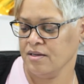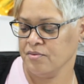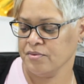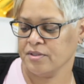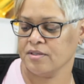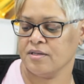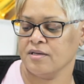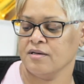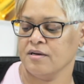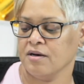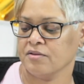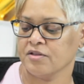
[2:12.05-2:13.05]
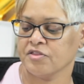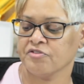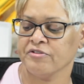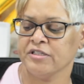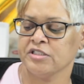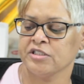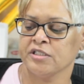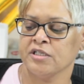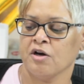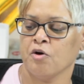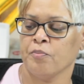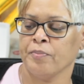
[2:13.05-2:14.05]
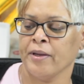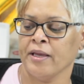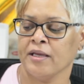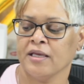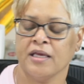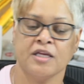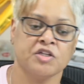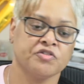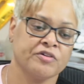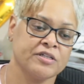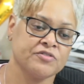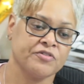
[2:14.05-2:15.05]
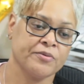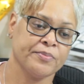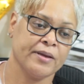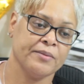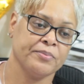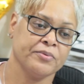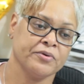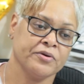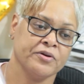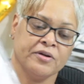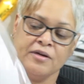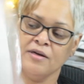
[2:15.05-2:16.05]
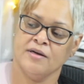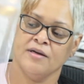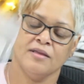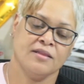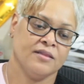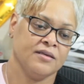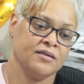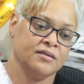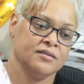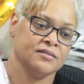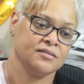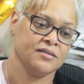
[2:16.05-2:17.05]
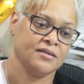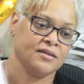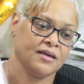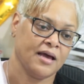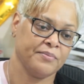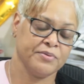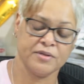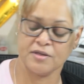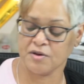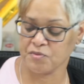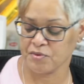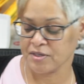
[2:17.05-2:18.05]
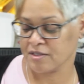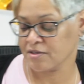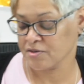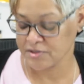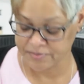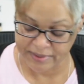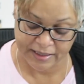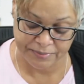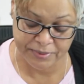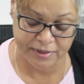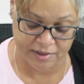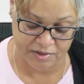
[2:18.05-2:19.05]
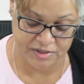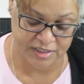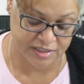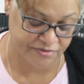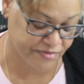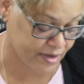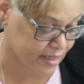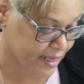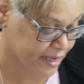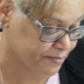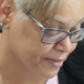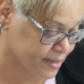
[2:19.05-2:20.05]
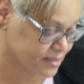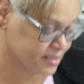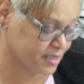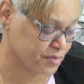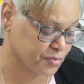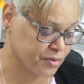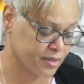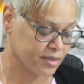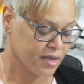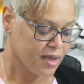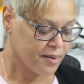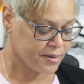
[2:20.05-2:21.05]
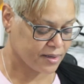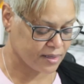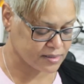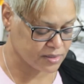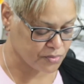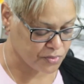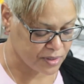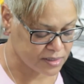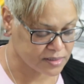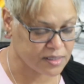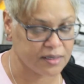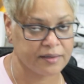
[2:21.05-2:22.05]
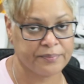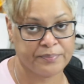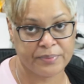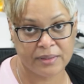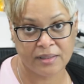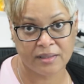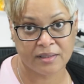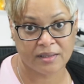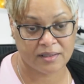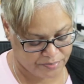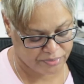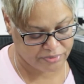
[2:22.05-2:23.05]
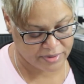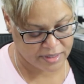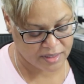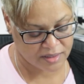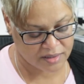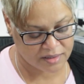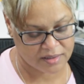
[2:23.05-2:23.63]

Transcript: What are they called? The 3G opaque heat transfer paper. These, I put it on one of those, but I put it on just a regular 8x10 one because it wasn't a big print.